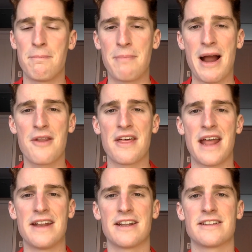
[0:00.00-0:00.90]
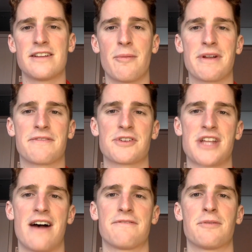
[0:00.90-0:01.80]
Bayern then ended a dominant first
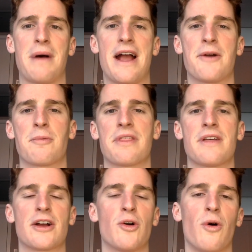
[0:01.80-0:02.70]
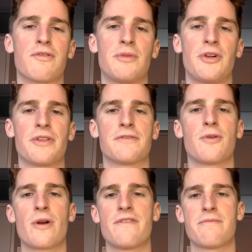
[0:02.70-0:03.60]
half for Bayern with a goal from Muller in the
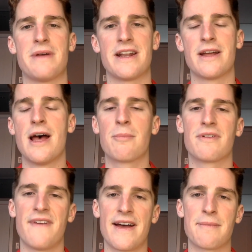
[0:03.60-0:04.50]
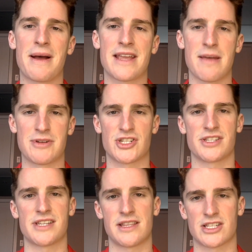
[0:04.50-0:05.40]
45th minute, provided by Kimmich to
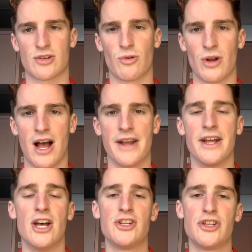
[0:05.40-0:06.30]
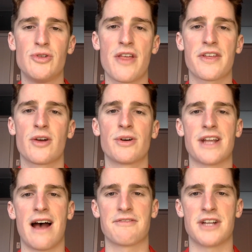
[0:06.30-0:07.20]
set the scoreline, 2-0 going to
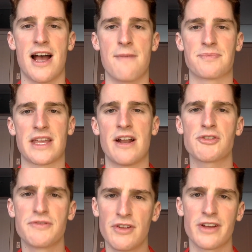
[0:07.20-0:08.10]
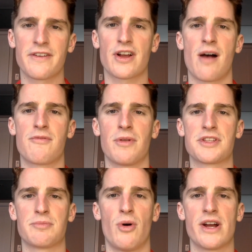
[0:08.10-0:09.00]
halftime. I was feeling very comfortable at
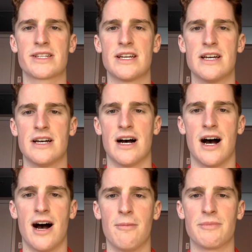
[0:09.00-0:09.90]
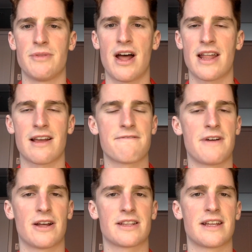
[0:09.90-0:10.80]
this point. Not like I
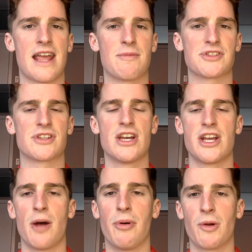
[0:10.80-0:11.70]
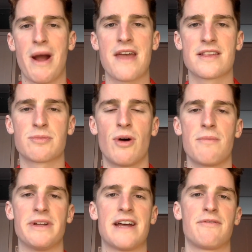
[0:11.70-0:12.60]
felt like the game was, put away at this point,
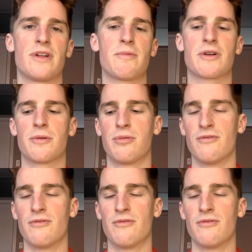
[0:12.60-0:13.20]
but definitely we were